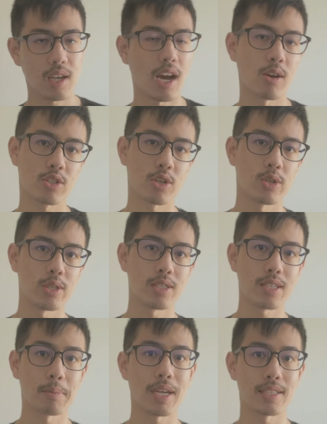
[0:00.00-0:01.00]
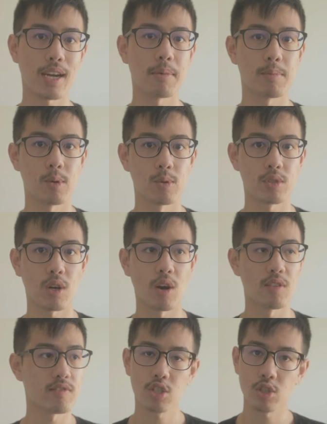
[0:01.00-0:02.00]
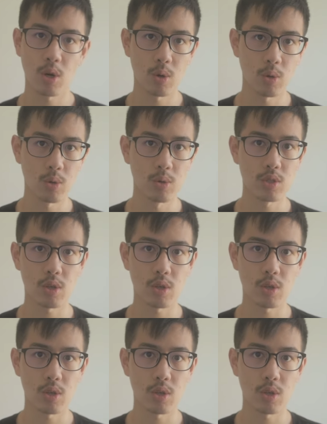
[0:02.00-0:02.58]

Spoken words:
I'll show you some examples of shows